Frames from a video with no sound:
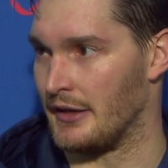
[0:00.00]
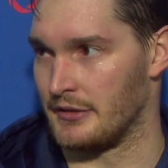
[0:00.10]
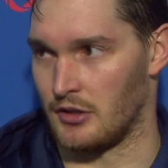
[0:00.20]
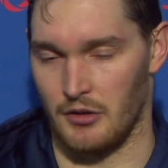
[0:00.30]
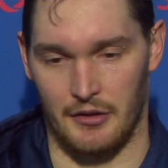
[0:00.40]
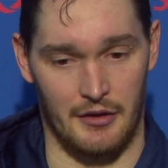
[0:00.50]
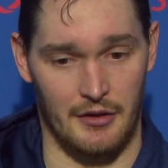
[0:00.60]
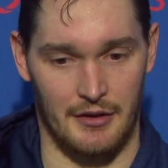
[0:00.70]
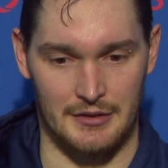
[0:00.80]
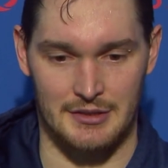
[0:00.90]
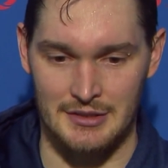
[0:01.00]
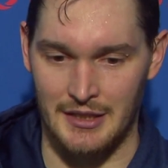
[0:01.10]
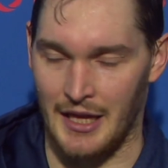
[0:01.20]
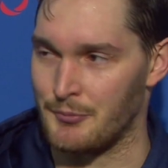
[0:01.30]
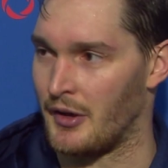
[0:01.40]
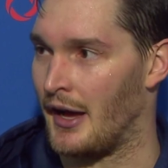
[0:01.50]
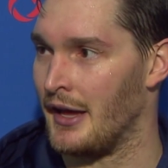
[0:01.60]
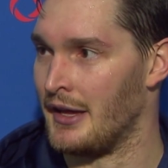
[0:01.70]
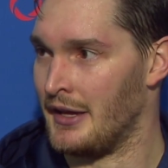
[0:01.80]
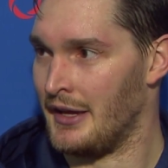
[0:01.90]
You know, he sees the game,
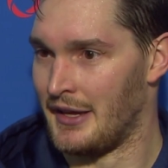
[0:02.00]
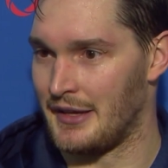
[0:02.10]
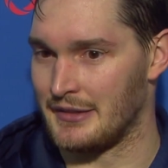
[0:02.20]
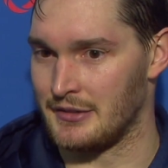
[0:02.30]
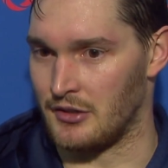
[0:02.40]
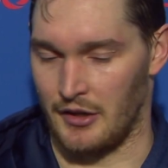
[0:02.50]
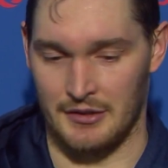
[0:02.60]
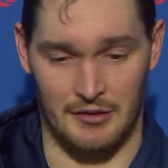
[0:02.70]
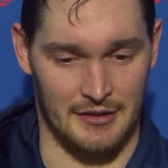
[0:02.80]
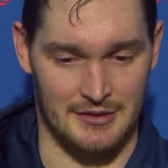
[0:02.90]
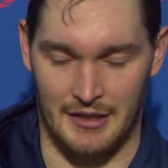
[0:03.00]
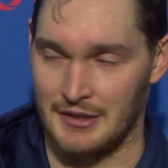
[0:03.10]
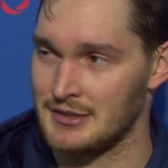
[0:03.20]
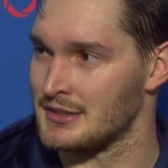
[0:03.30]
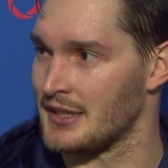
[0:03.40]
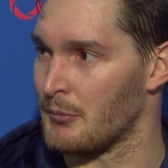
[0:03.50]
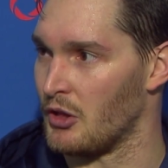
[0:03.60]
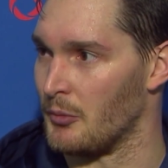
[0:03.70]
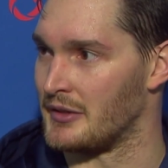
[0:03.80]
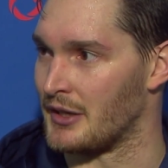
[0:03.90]
you know, like I said, he sees the game a
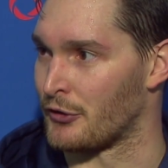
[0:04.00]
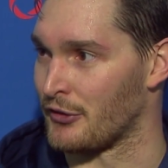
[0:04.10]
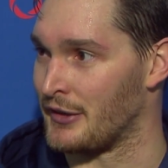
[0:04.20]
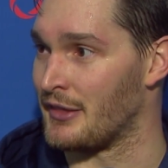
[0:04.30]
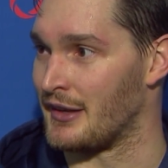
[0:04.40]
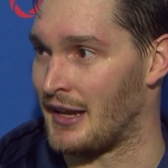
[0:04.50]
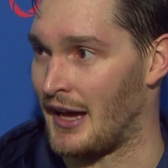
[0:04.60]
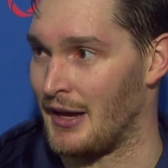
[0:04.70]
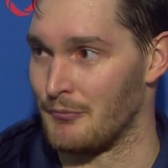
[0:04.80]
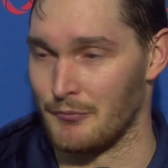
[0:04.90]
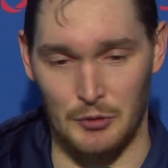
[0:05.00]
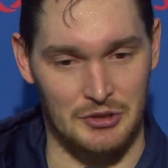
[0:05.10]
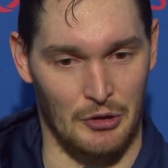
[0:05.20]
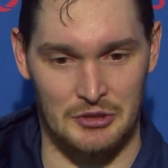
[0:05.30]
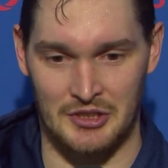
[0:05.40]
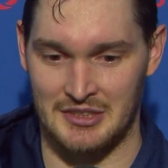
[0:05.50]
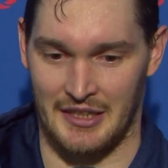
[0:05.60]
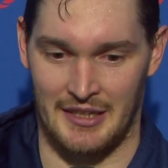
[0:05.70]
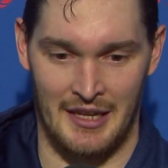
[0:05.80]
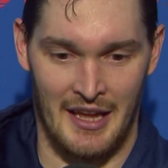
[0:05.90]
little bit differently than most coaches,
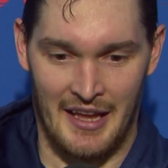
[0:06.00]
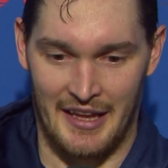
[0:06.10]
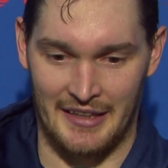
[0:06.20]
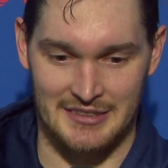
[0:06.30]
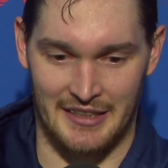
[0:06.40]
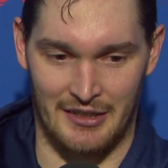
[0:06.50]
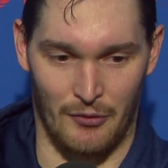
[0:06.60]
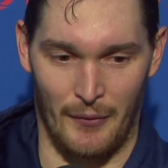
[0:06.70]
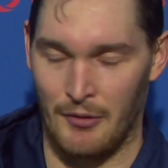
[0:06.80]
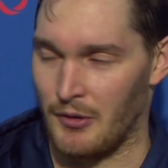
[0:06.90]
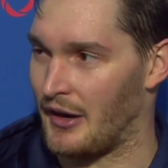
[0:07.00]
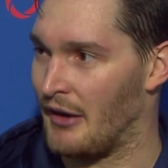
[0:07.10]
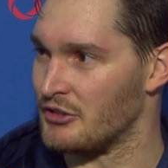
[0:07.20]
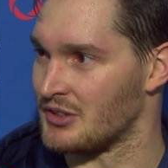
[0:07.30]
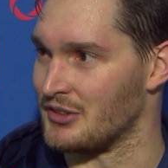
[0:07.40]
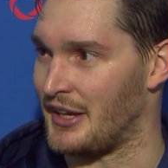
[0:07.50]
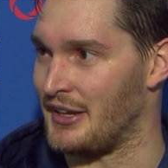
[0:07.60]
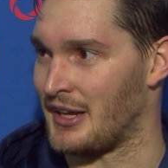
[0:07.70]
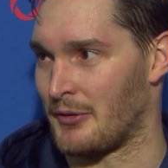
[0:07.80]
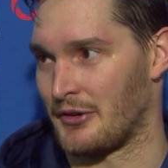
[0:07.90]
and it's in a way where every single day
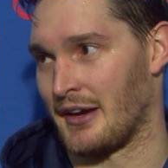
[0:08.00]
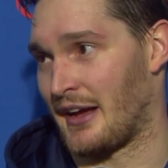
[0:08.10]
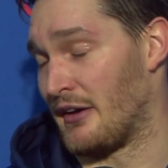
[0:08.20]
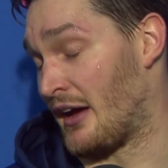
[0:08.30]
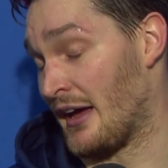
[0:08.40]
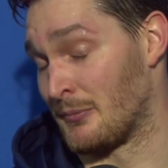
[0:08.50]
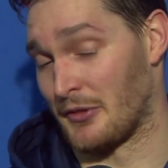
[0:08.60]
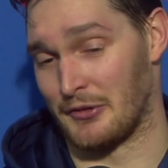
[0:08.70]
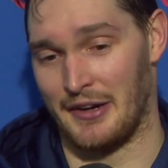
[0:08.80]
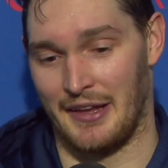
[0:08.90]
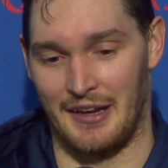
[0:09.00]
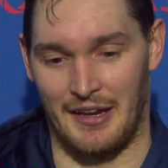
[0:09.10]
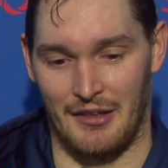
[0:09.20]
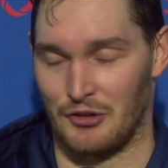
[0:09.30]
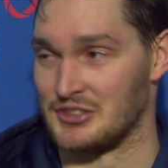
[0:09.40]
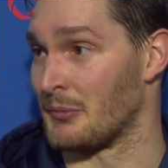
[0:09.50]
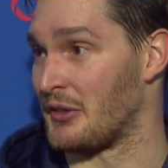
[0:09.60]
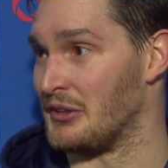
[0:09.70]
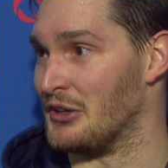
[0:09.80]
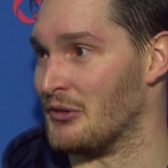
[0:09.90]
you come to the rink, I come to the rink and I learn
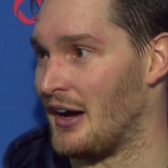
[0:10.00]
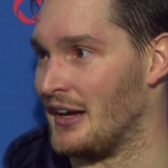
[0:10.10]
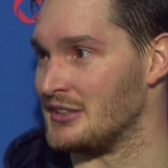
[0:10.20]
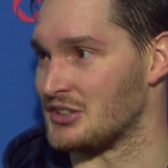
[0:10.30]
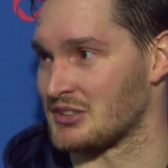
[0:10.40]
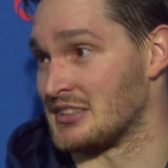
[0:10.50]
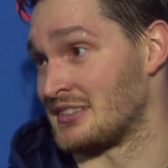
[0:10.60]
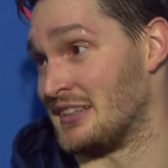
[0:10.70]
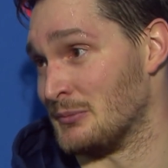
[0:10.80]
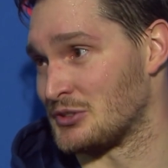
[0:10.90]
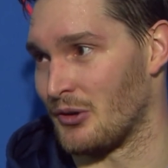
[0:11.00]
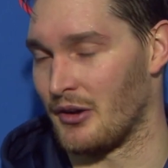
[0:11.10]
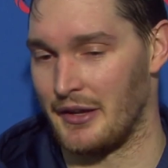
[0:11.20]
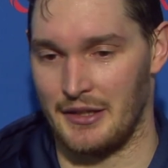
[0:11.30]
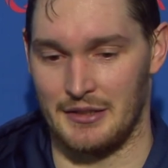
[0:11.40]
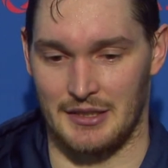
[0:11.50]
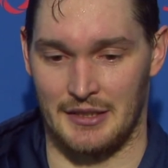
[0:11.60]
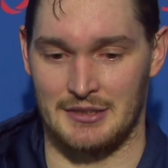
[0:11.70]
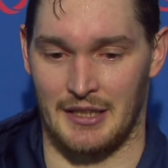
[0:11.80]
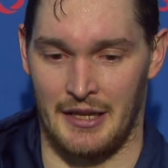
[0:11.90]
something new just listening to him. So it's
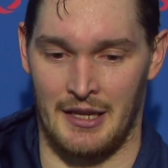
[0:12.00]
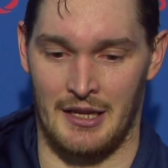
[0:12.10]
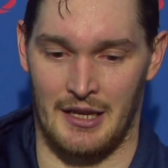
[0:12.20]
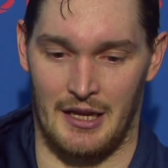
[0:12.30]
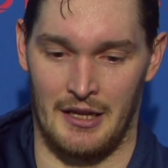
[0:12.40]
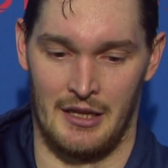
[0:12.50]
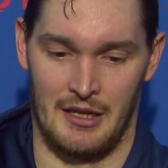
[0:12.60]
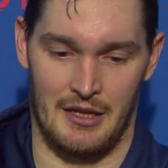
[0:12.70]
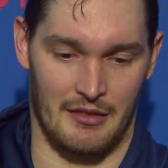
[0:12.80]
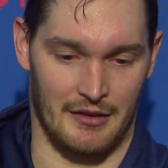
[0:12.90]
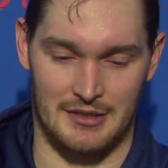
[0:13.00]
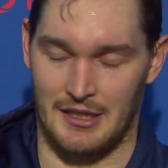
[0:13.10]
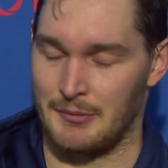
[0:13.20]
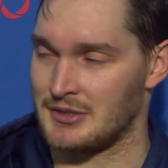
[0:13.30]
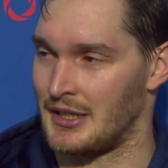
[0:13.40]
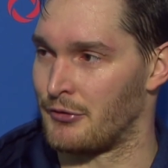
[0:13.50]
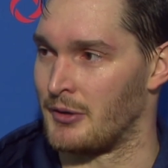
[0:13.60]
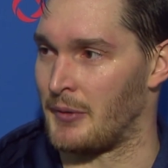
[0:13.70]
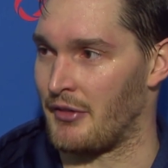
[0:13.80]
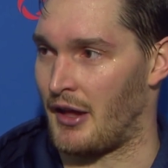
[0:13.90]
exciting, and like I said, I'm excited for
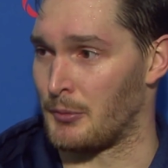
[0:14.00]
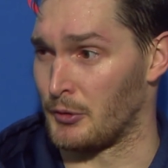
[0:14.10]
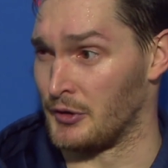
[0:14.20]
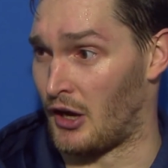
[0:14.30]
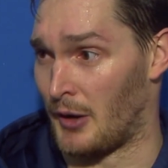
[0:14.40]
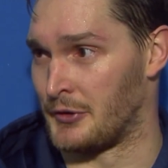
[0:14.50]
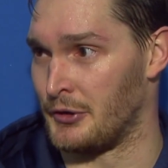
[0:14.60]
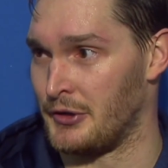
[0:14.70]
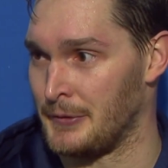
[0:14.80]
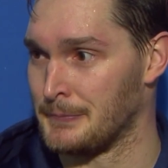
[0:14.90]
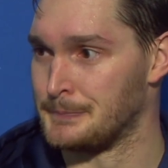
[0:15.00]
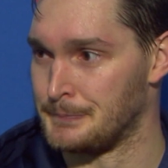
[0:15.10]
him to have that opportunity.